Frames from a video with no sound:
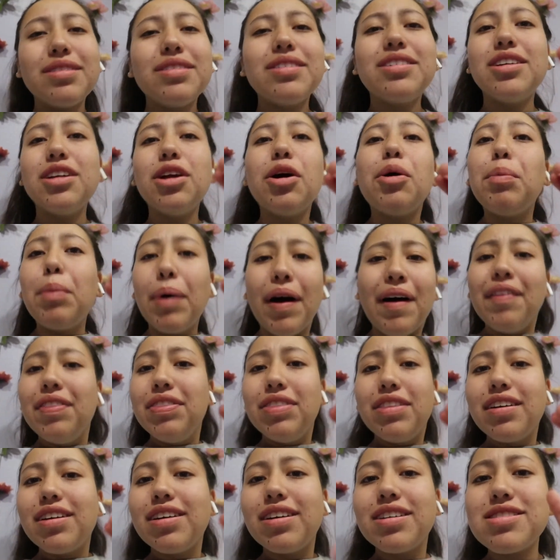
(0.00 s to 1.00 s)
you know
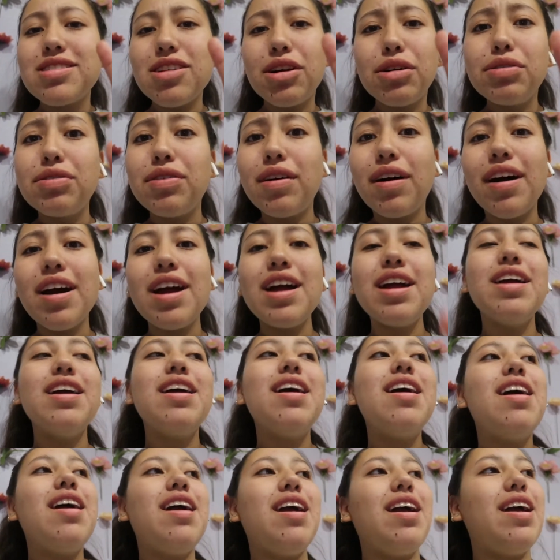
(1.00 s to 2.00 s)
month so far
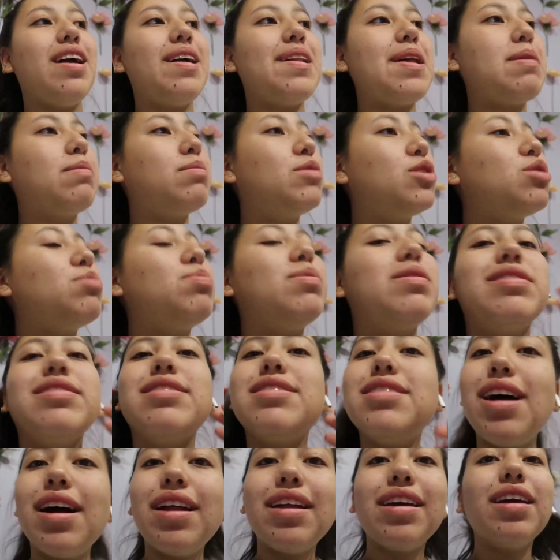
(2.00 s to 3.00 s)
and I'm just been
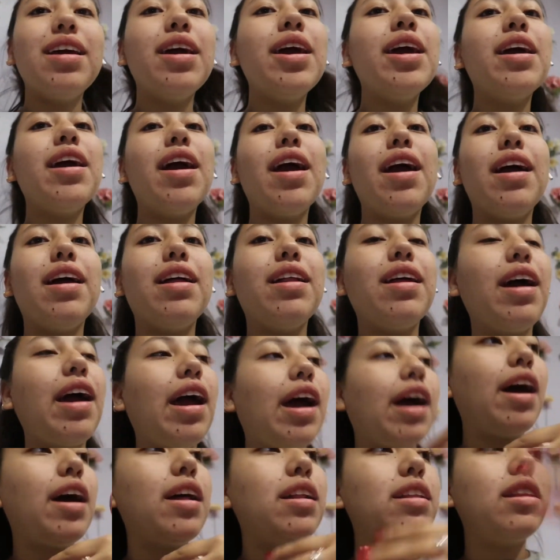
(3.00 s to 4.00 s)
studying and
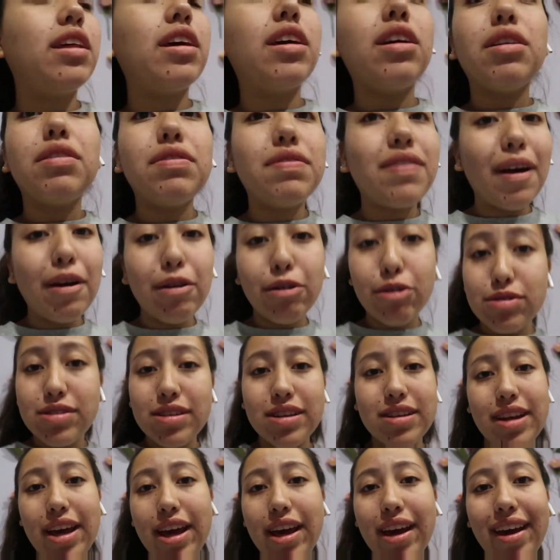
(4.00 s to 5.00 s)
I had like a final
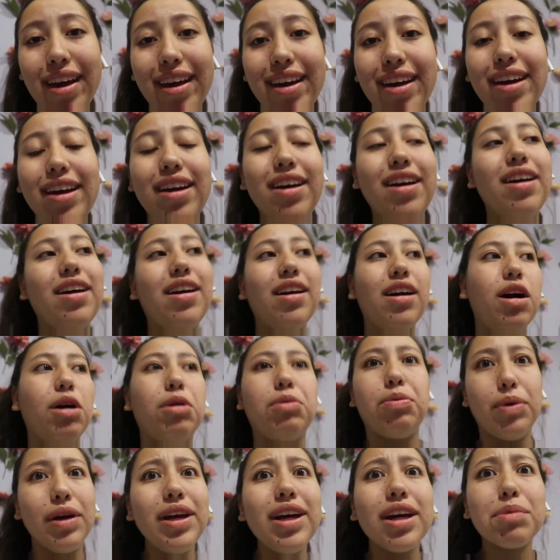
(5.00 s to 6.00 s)
today
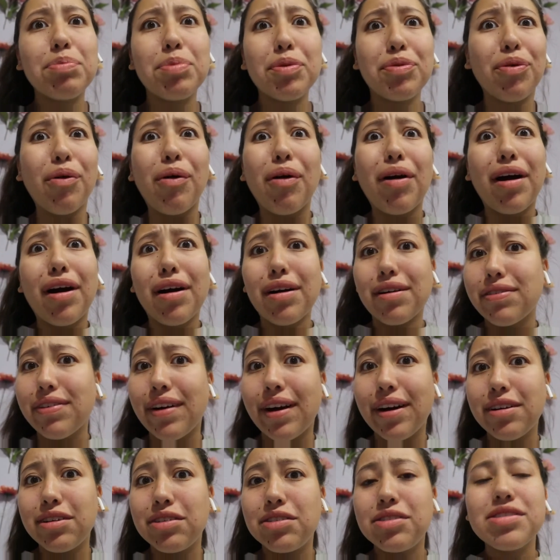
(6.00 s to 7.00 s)
a week before our
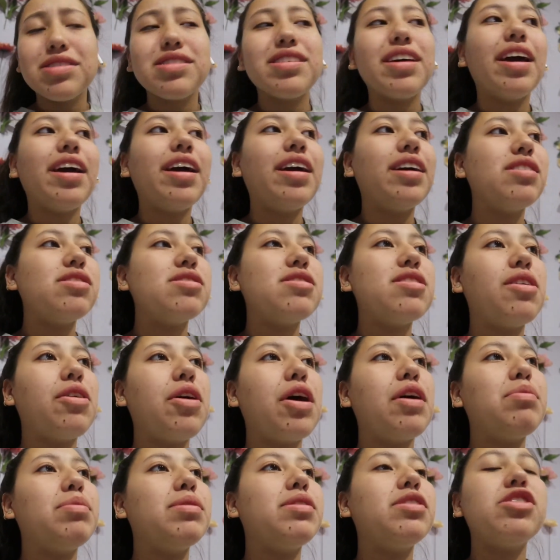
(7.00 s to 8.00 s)
finals and so
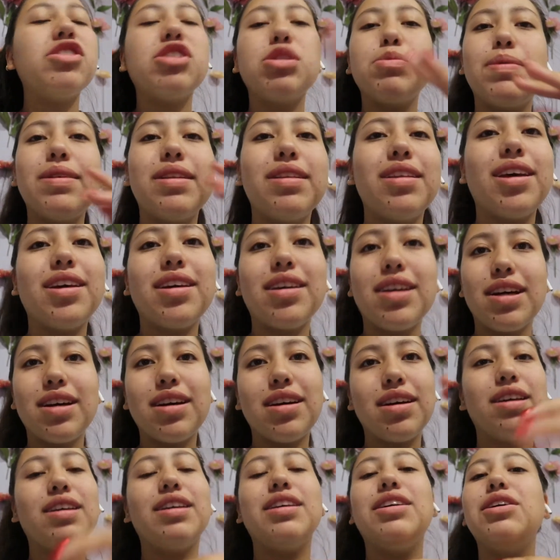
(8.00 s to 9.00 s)
I've been just been like
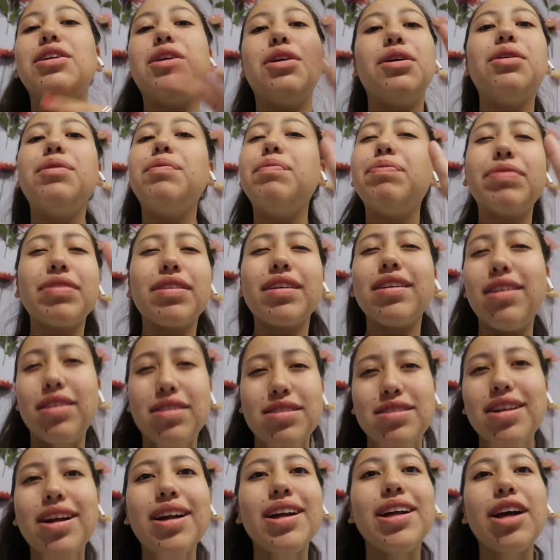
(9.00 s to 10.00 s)
you know
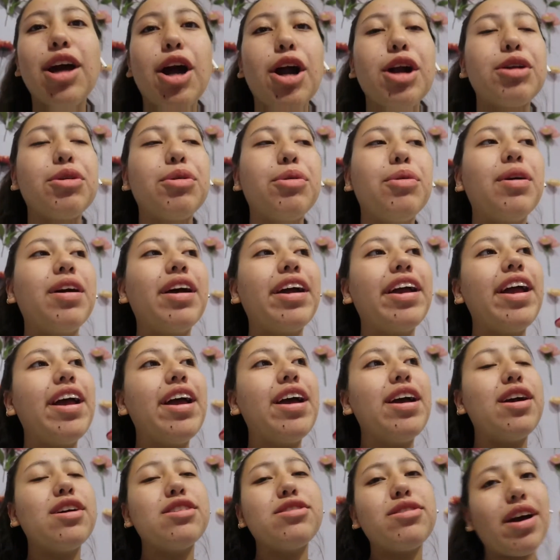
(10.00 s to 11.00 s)
studying hardcore
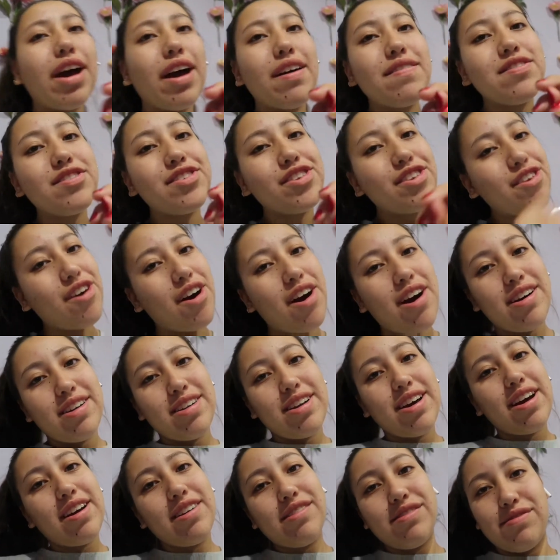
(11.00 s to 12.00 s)
so I have not
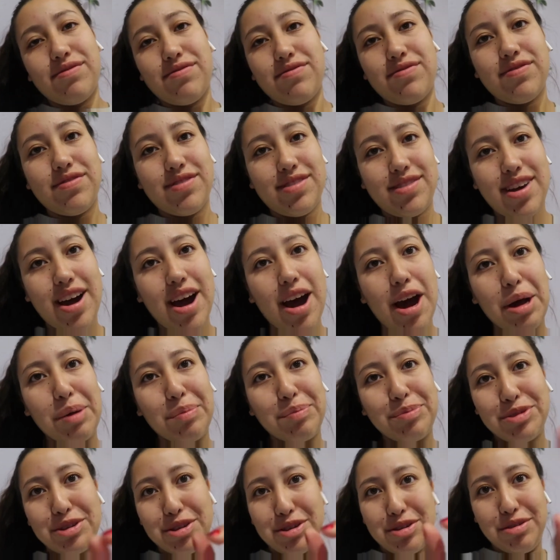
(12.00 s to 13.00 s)
have
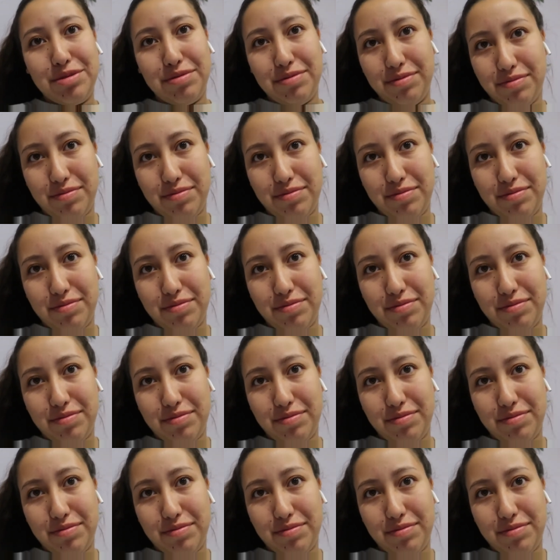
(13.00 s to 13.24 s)
time to